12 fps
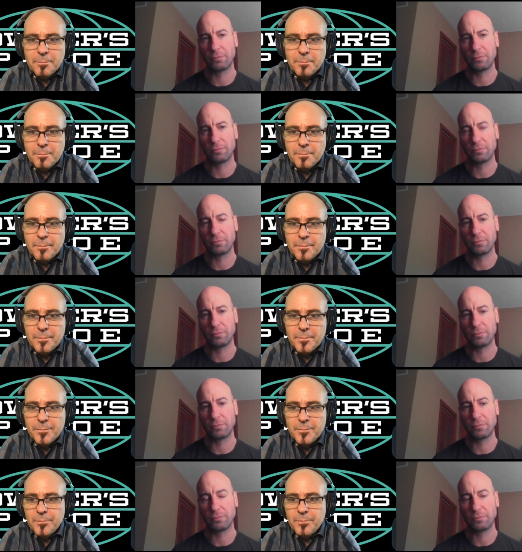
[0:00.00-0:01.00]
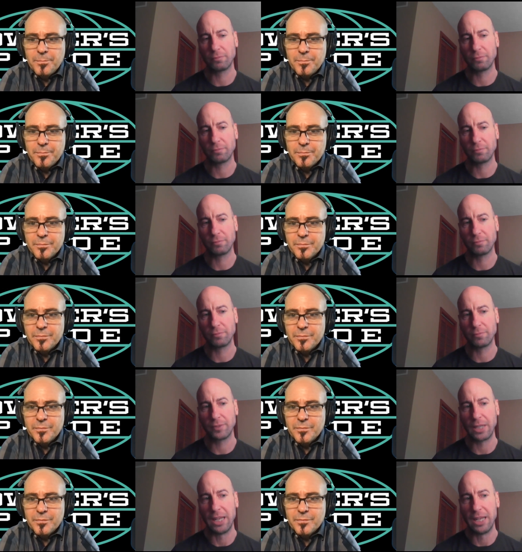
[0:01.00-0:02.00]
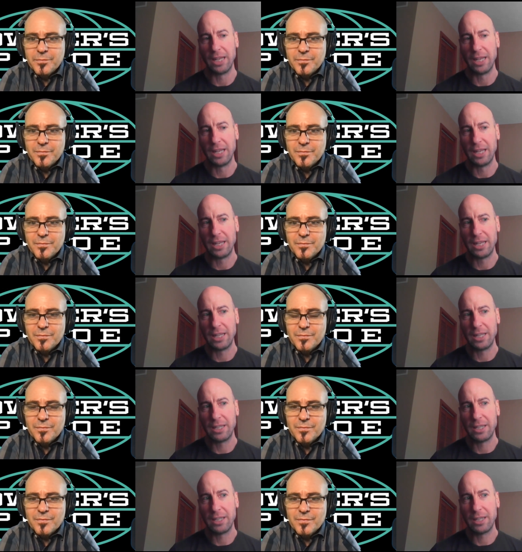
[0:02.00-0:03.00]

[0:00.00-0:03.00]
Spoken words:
Nothing is said.